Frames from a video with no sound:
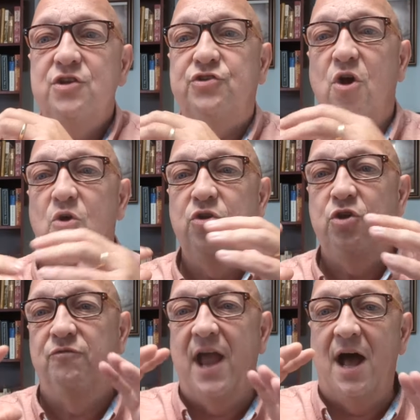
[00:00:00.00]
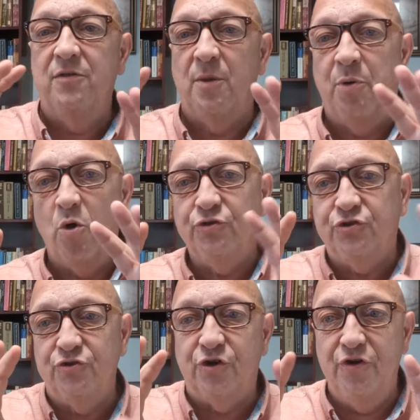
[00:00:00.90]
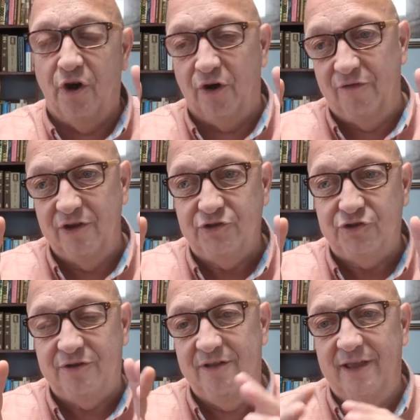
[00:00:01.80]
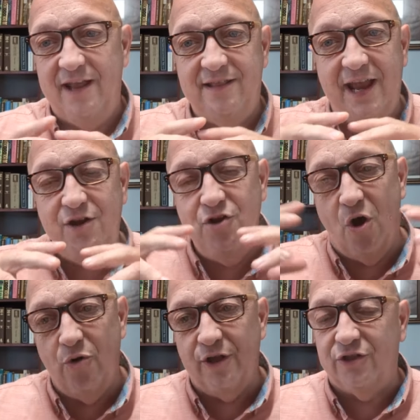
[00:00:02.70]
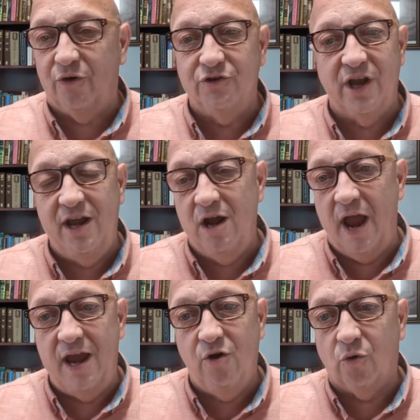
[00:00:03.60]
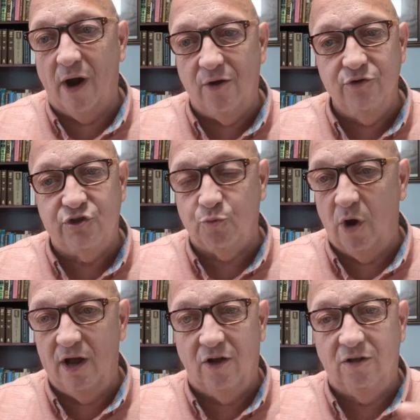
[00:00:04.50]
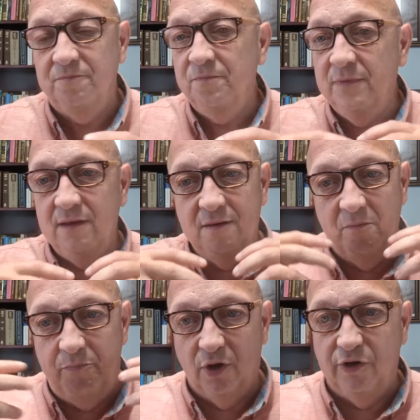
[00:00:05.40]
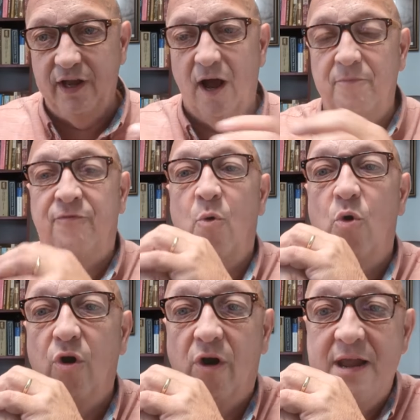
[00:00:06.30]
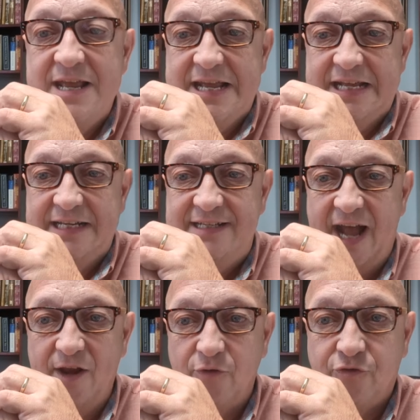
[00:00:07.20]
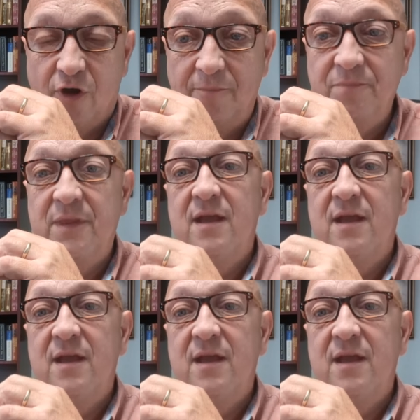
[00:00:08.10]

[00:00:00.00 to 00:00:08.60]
So you've got the pollsters are nervous. They know that there is a groundswell building up for Donald Trump.